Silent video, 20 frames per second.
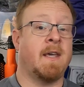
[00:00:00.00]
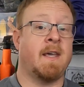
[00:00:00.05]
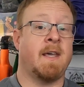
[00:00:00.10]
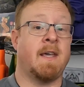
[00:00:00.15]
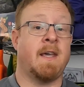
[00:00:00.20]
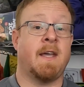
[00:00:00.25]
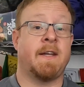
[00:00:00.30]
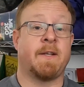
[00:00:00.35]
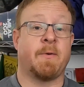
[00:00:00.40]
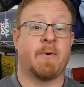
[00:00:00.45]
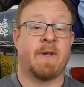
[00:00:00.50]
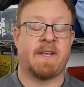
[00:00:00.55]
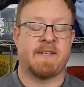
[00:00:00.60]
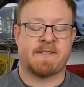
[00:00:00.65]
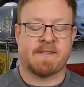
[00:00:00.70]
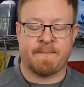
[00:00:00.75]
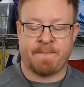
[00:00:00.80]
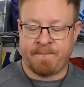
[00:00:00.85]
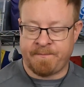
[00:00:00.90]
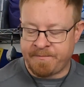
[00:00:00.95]

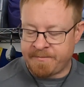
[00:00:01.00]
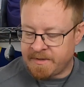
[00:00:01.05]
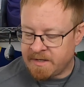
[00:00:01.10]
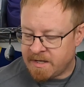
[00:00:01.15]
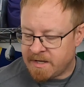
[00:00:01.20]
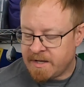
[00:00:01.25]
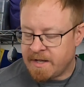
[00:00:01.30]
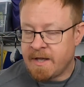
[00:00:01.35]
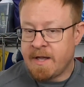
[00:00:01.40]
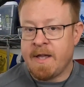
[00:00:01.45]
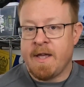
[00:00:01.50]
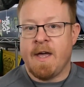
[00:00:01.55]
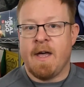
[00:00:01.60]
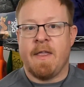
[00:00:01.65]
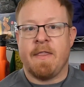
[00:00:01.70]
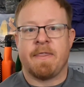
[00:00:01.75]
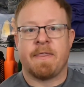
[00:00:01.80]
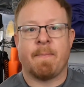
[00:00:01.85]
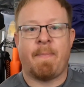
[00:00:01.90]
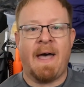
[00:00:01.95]
Anyways,
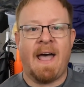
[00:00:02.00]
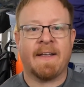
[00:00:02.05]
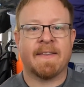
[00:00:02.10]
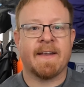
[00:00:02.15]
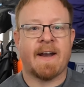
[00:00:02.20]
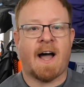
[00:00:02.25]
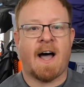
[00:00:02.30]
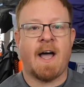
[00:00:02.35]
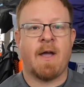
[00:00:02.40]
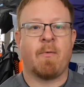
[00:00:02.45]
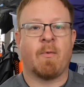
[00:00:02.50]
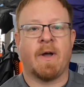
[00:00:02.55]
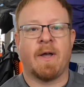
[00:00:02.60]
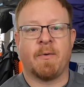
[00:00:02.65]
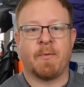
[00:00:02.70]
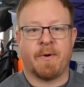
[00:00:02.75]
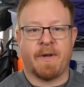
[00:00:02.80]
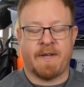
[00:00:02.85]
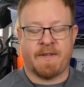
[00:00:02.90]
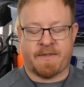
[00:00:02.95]
the pack that I went
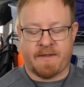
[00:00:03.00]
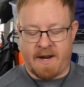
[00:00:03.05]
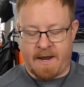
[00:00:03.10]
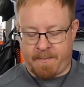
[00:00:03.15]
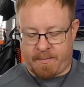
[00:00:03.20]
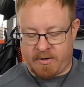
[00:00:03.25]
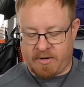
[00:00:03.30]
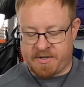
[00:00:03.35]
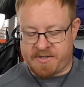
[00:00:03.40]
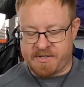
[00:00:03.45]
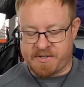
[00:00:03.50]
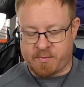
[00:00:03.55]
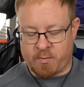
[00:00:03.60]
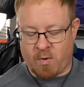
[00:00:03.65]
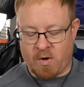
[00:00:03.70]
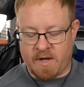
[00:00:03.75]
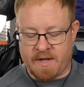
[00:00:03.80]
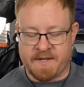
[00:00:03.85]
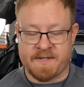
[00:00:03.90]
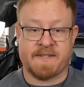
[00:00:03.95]
with and I purchased
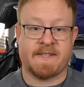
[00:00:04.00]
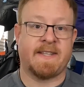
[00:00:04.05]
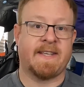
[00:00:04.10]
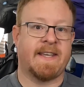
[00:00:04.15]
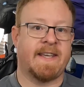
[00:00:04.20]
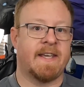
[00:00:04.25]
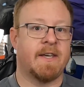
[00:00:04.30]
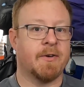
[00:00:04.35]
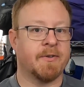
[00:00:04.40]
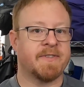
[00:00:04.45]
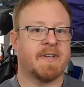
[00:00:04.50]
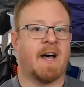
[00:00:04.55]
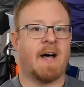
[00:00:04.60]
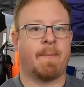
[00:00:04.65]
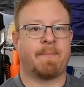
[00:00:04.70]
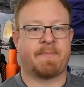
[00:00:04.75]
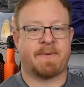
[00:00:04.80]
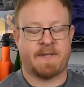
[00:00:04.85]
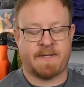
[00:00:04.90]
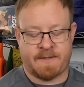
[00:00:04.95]
was the
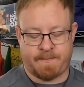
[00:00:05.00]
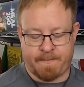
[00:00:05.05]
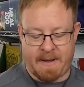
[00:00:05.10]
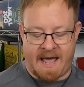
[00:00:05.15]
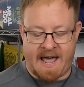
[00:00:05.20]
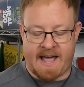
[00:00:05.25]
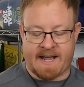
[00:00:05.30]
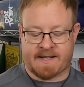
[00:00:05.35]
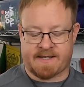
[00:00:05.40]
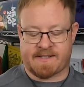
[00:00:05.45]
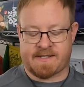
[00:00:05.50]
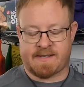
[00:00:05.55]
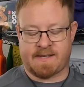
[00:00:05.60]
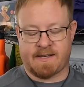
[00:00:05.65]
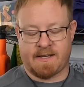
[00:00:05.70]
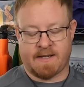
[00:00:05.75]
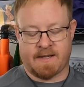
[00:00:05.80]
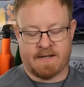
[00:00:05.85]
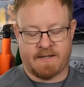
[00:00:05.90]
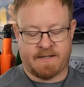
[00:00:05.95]
Hilltop Packs
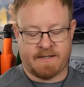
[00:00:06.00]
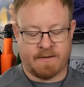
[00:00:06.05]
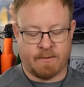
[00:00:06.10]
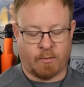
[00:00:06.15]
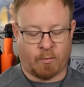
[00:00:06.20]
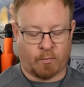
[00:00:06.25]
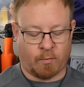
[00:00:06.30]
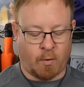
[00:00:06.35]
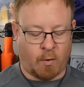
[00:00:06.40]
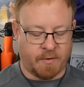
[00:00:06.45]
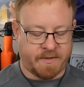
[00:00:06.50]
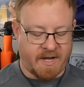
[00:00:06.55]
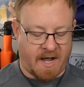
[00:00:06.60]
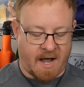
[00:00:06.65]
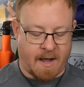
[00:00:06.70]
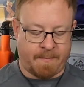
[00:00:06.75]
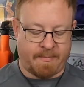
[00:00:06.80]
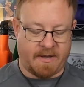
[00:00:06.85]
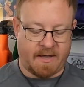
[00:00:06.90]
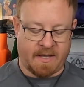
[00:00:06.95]
Roll
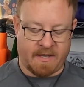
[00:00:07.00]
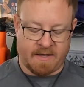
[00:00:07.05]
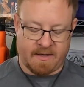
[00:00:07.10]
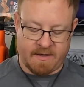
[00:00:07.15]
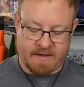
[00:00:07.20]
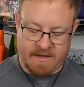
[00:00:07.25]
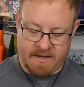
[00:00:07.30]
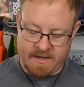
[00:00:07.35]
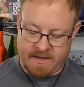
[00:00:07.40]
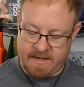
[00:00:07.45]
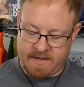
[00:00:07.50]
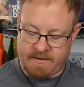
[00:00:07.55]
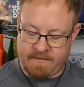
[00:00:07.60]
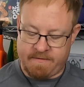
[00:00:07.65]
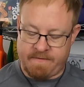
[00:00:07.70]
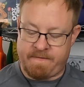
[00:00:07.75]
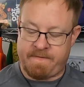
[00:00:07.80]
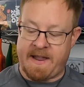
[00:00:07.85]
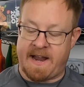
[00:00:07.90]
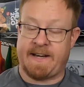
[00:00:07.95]
Top
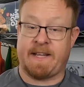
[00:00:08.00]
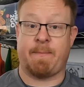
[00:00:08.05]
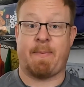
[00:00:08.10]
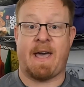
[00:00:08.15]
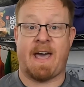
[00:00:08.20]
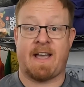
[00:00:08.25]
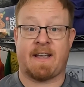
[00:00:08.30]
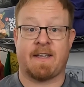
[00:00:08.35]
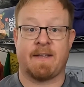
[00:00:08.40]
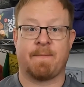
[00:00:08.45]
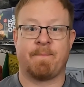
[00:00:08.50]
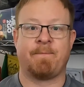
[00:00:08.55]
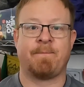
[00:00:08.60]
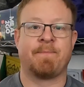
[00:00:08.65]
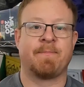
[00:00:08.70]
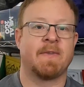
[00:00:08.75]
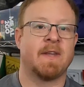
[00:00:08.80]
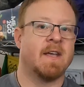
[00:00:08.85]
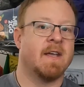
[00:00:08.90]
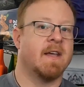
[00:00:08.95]
Fanny Pack.
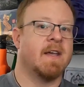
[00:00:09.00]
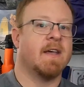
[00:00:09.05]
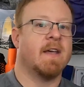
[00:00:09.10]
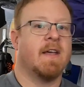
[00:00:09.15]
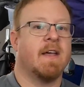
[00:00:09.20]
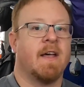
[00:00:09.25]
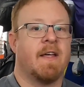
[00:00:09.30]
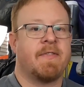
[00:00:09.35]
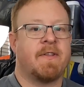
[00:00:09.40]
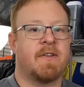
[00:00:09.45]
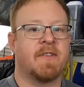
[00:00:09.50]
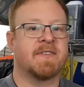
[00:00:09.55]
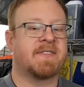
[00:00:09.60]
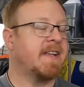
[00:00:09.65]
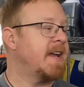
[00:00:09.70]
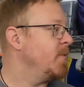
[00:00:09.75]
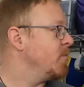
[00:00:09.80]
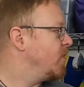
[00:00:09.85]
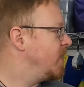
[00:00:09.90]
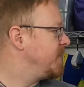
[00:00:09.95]
They're the
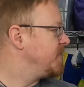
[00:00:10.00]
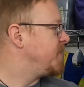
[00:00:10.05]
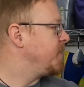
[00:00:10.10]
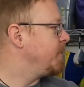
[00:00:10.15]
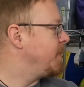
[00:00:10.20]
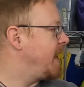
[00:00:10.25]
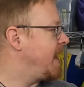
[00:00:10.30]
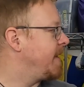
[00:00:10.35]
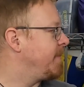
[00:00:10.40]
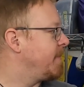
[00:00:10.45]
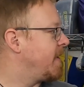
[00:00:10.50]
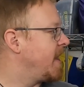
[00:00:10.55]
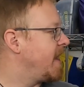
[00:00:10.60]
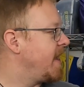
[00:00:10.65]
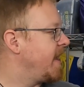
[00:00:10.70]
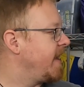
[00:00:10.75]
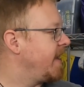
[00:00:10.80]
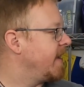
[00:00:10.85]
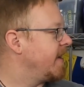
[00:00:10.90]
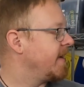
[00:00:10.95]
same ones who made
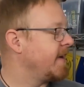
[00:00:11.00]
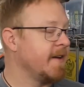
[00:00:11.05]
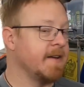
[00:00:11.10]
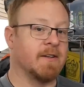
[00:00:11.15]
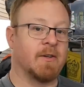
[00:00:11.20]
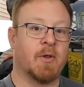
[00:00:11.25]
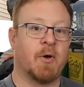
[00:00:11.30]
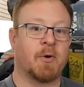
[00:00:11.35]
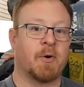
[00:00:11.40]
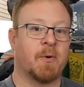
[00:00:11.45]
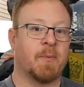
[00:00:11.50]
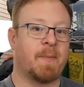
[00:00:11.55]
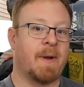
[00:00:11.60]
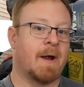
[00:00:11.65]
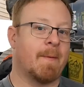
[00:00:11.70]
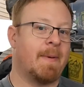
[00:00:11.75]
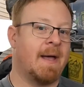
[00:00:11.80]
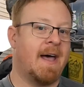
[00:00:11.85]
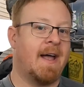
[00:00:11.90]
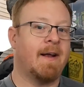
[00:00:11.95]
my logoed bear
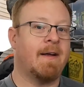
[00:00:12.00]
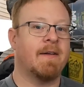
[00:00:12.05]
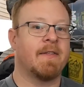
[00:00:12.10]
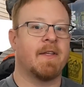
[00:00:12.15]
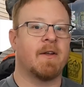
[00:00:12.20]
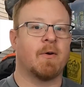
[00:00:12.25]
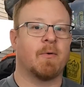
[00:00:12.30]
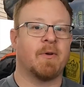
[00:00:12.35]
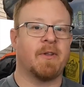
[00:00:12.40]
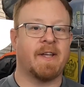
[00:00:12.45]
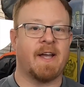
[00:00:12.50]
bag. They're a really